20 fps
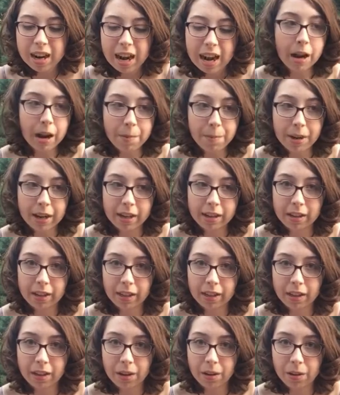I make
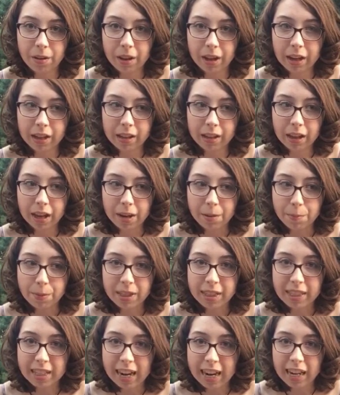like little like
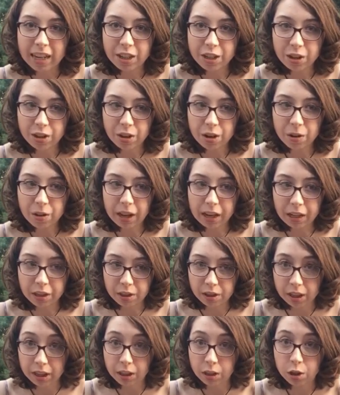mistakes, you know, like
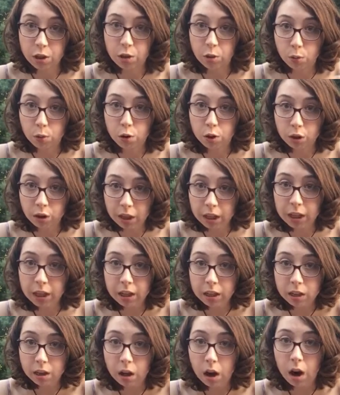
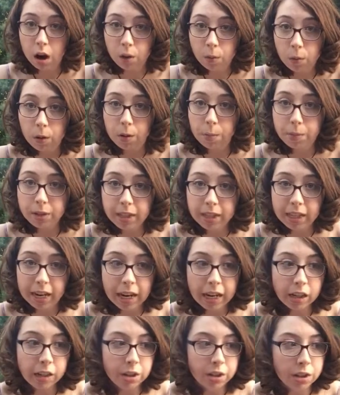socially awkward
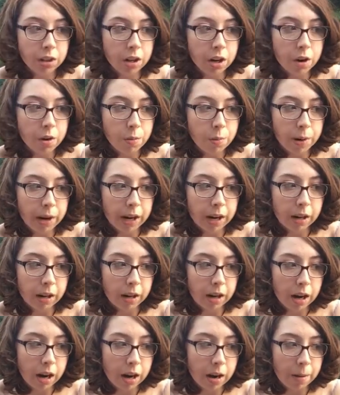mistakes, you know,
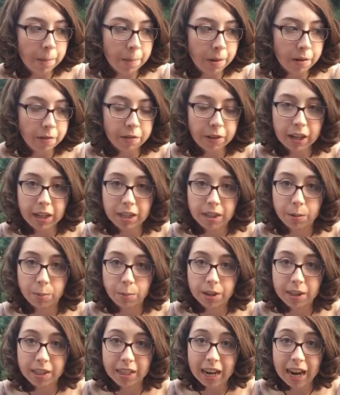where I'll forget
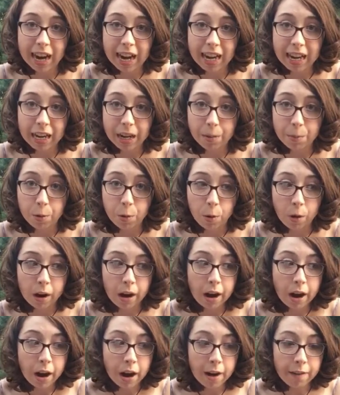someone's name, or
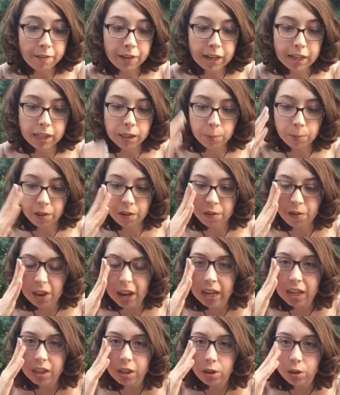I'll forget someone's
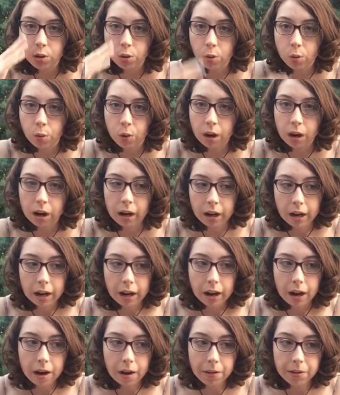face, or
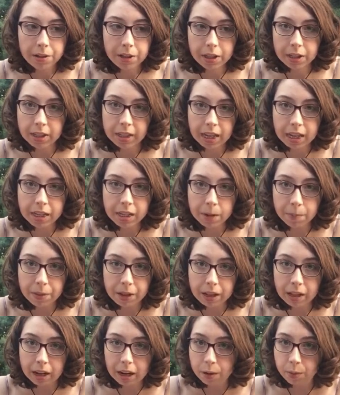I'll just say
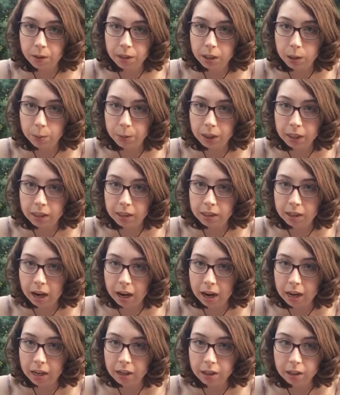something that I wasn't supposed to
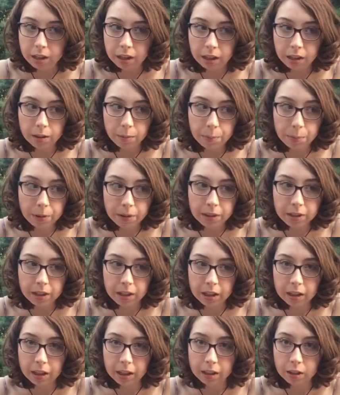say to like the
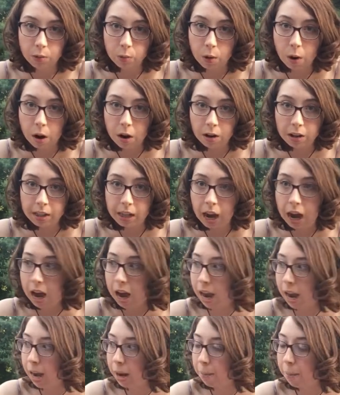person at like the wrong
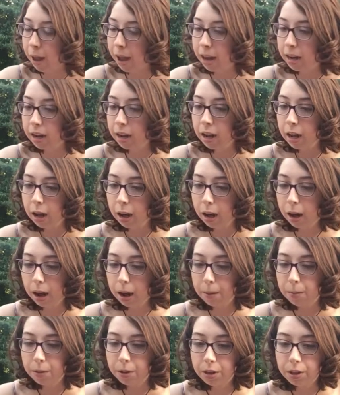time, and
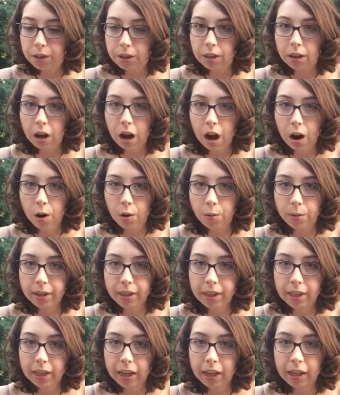I'm just not
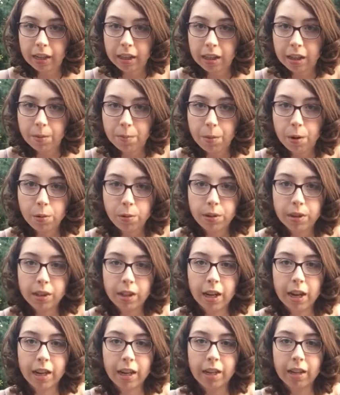always like the
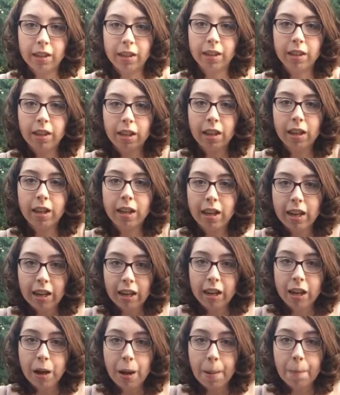most like
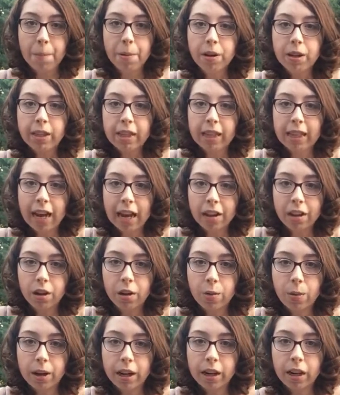put
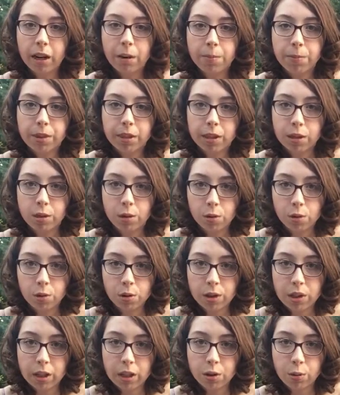together when it comes to
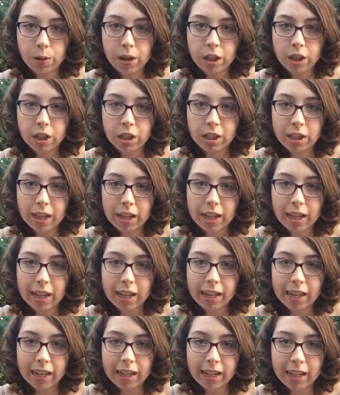social situations. I
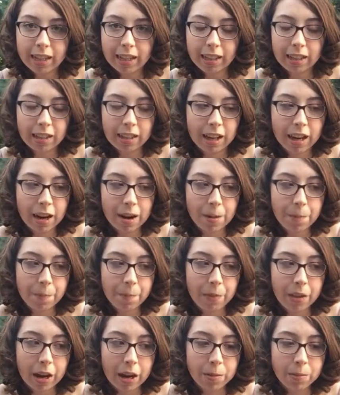think
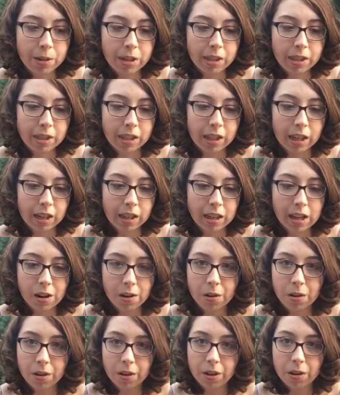I'm just a
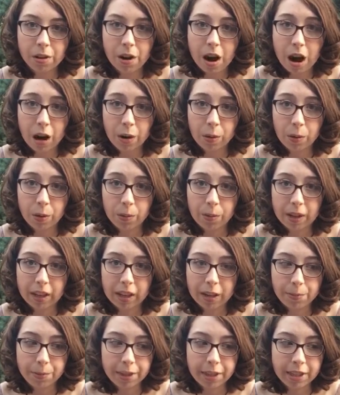little awkward when it
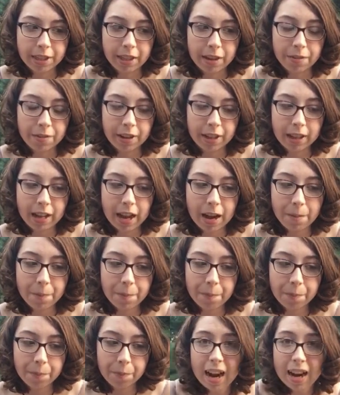comes to stuff like that.
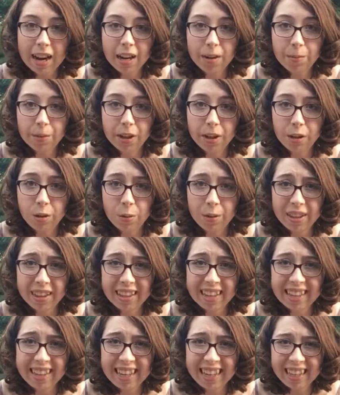And I'm gonna go with
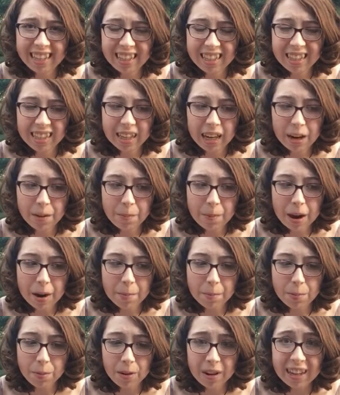neat.
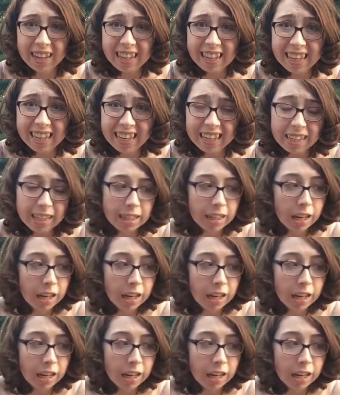I'm pretty neat.